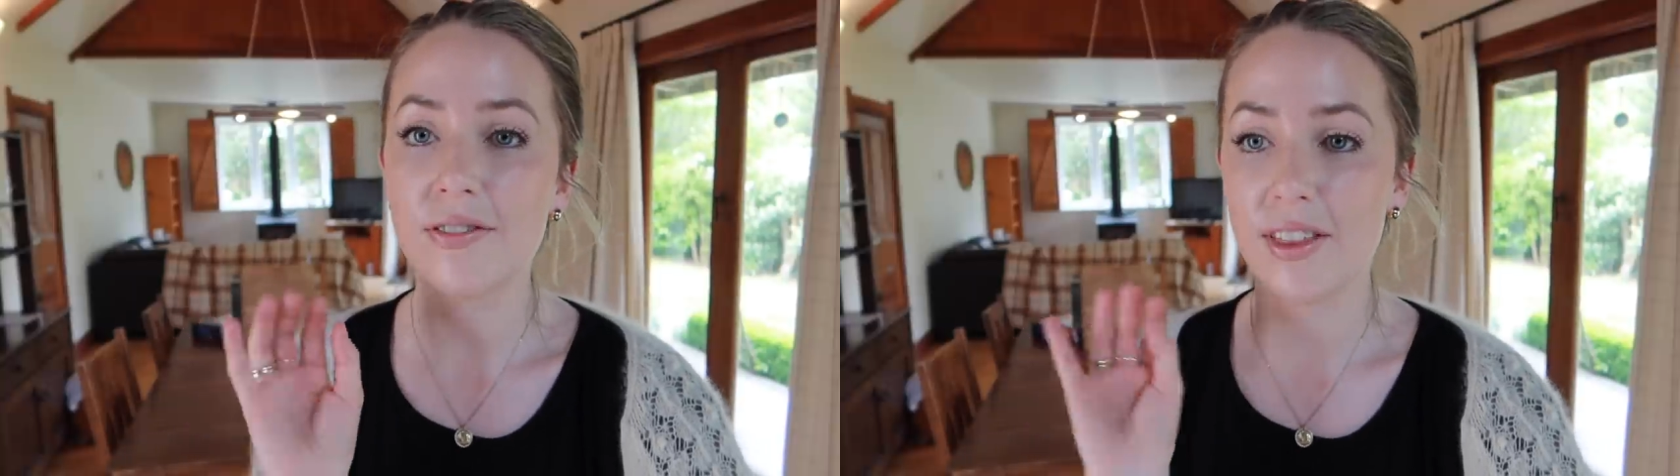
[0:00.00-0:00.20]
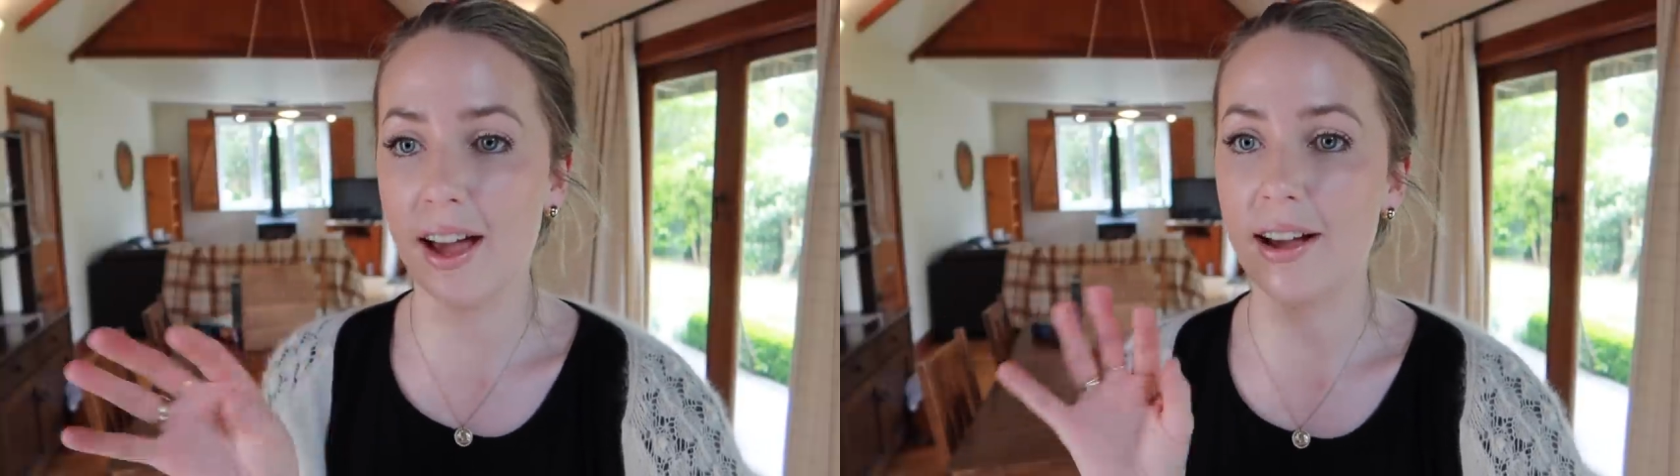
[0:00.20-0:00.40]

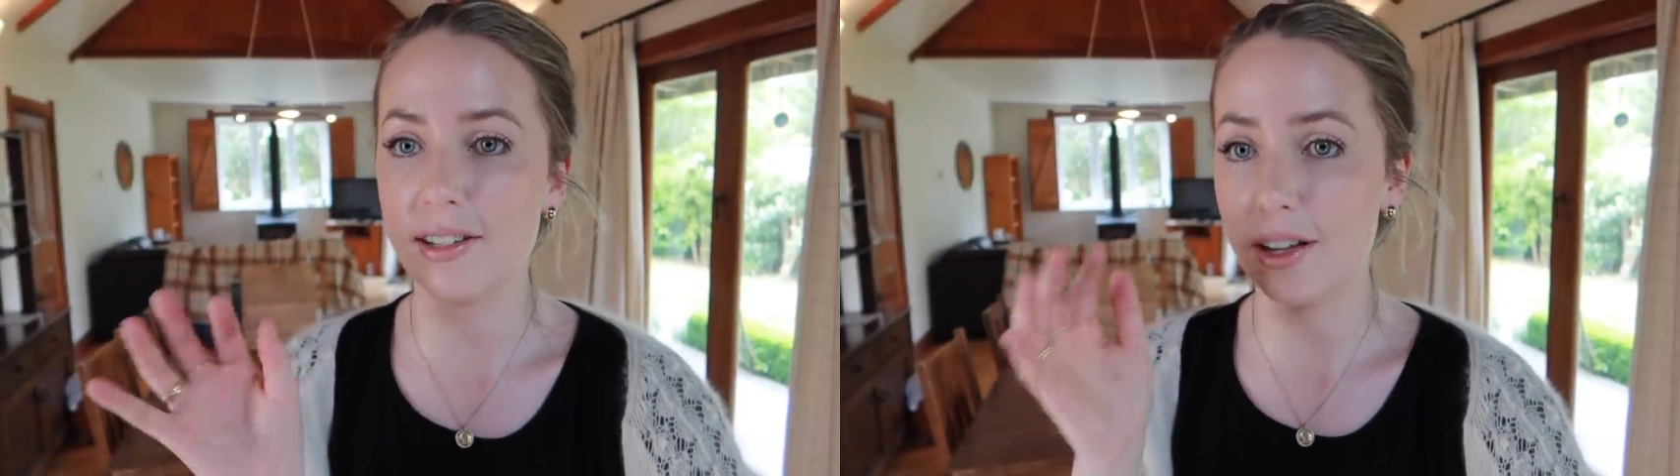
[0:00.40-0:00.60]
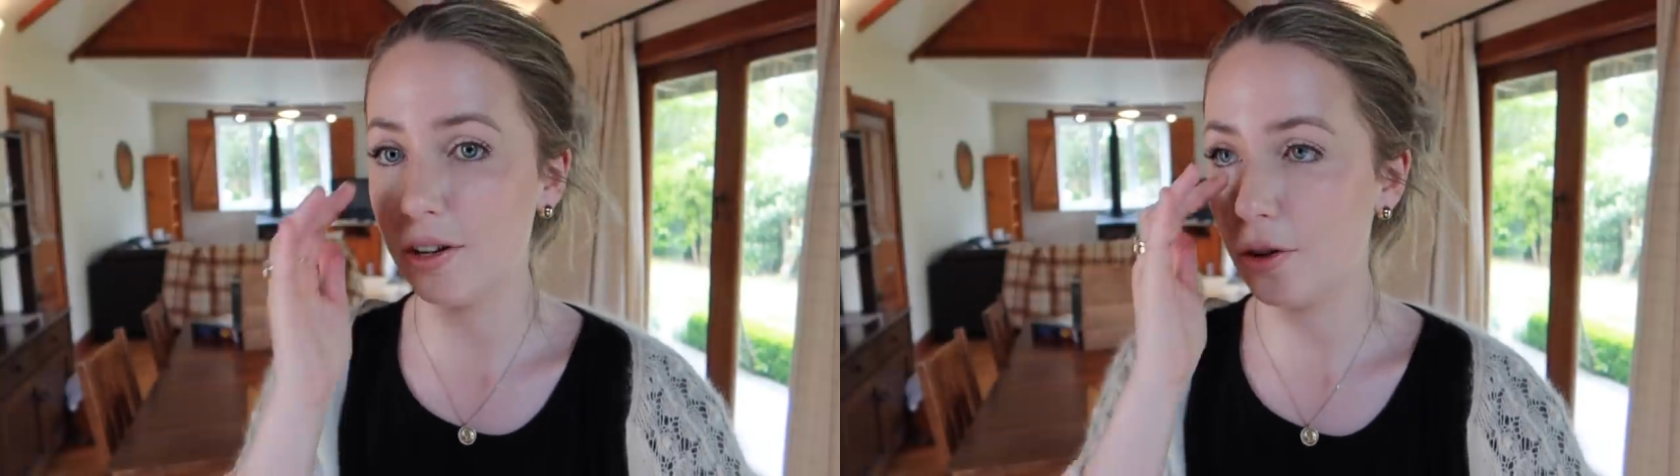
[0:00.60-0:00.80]
for the house
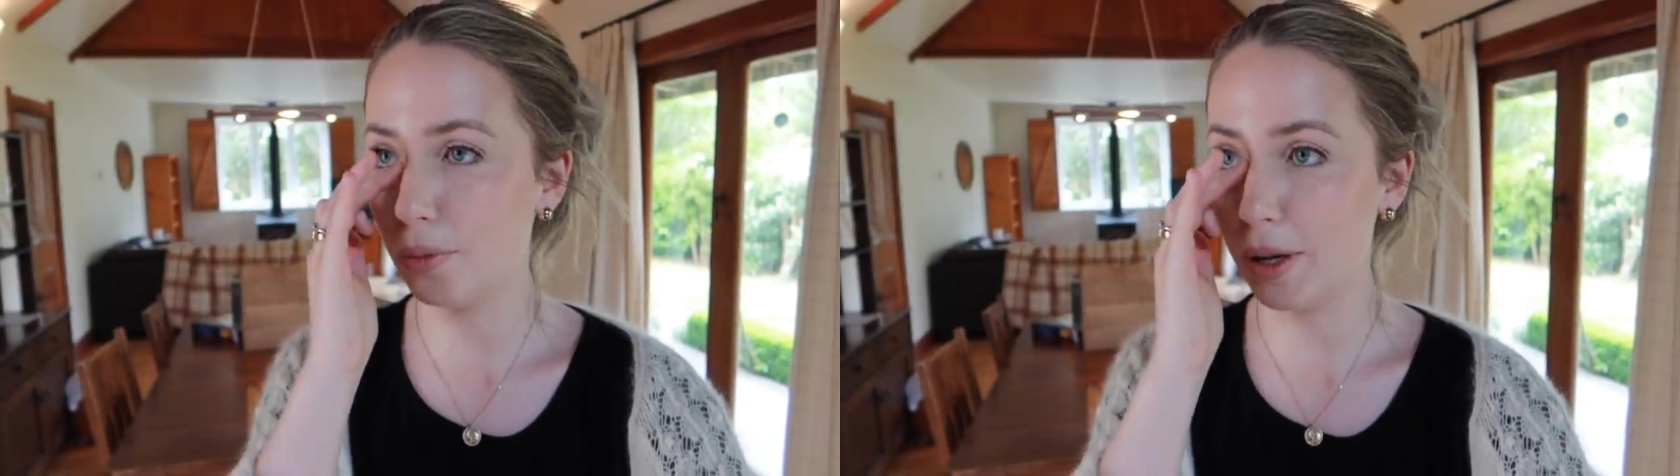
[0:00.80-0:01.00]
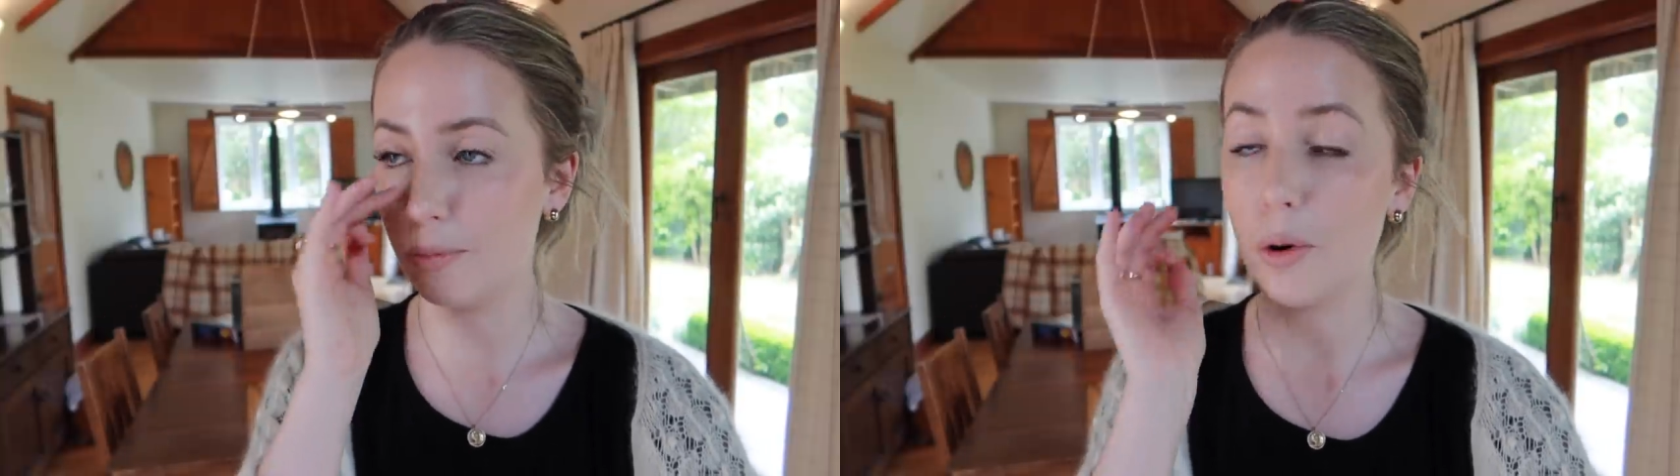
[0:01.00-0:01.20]
I know
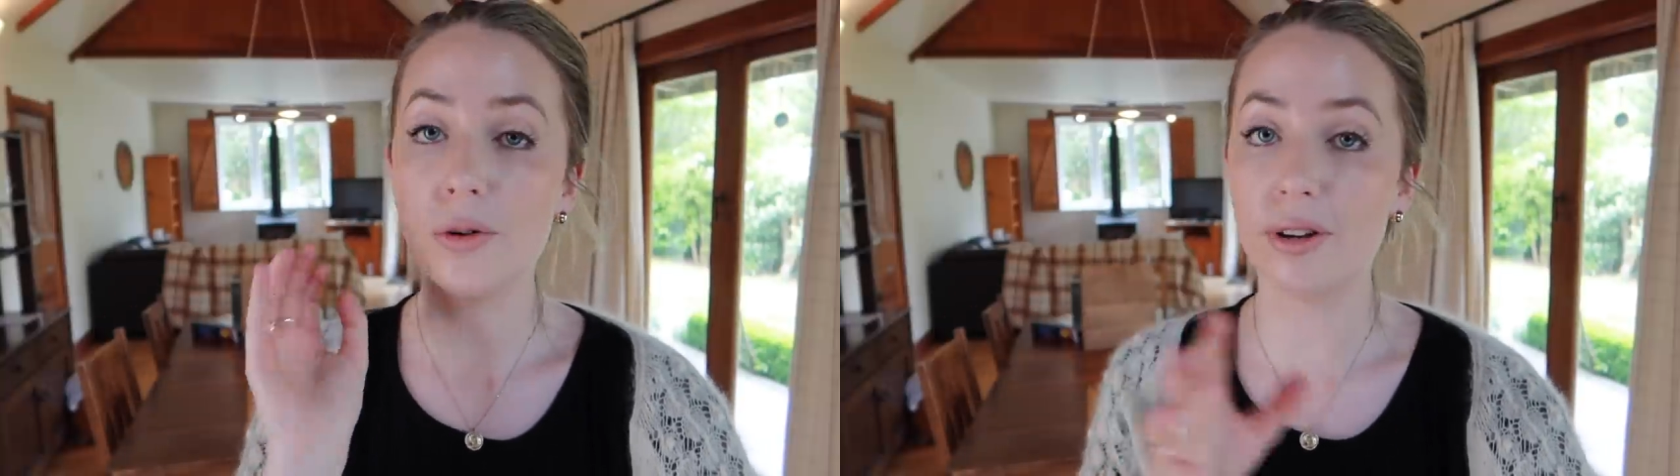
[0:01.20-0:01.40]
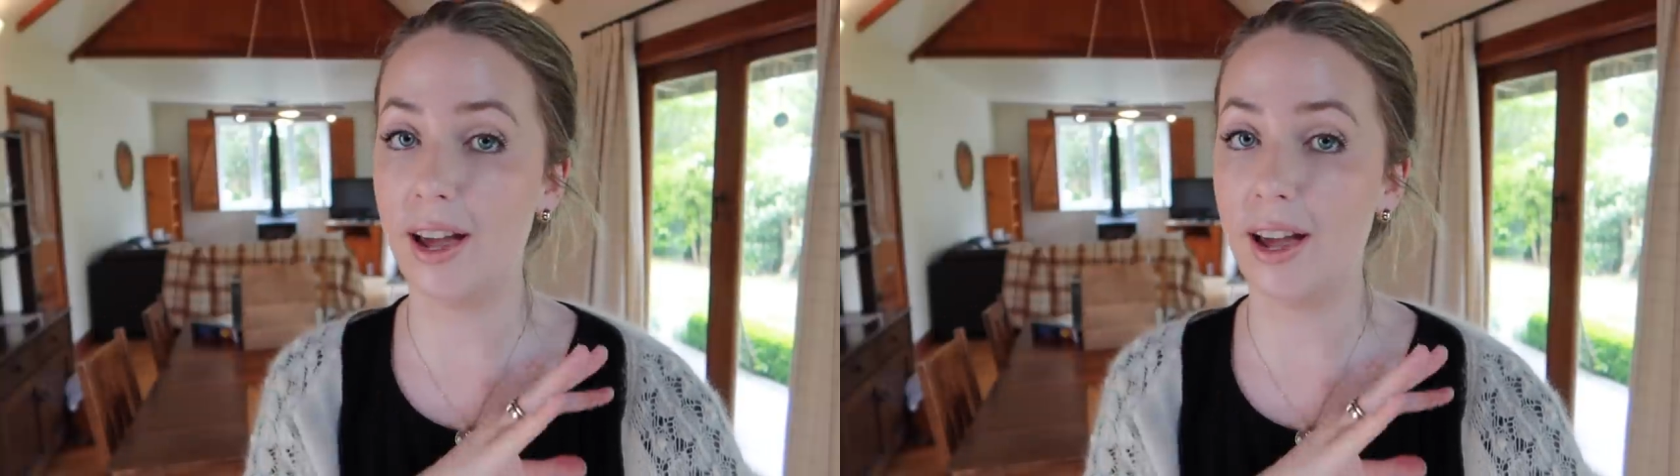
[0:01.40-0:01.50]
we won't